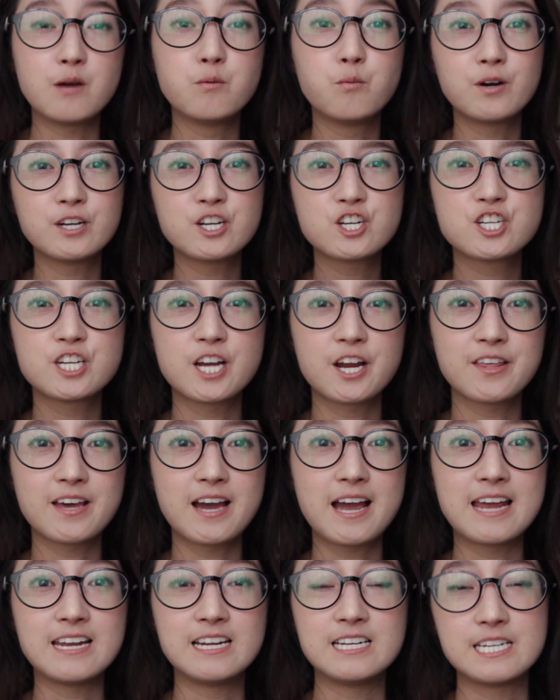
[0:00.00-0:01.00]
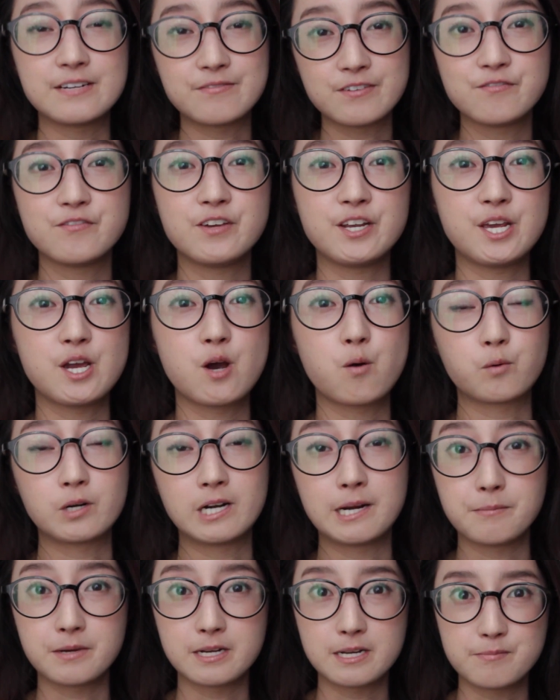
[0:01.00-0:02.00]
I wanna share that in a different video
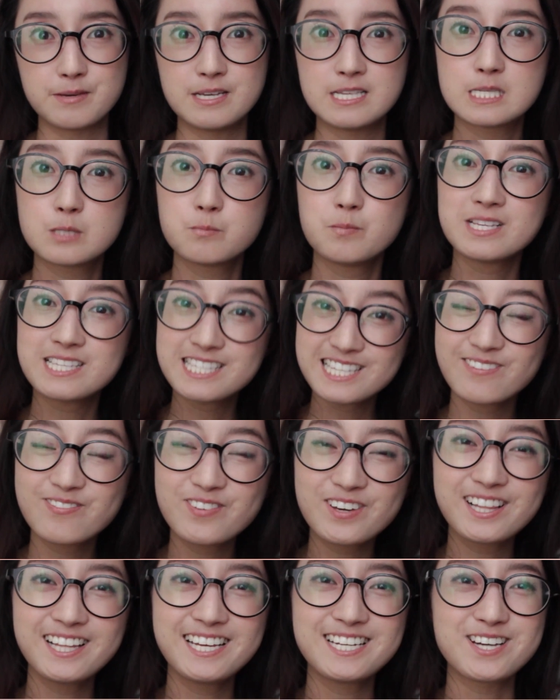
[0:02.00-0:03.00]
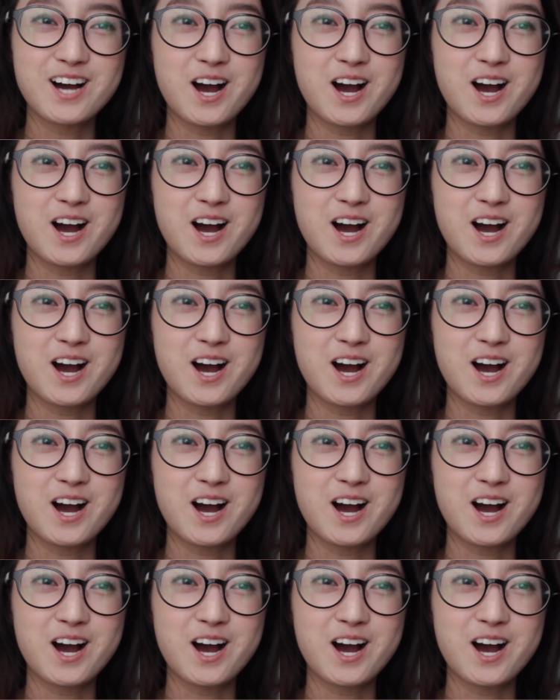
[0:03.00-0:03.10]
where I'm gonna be specifically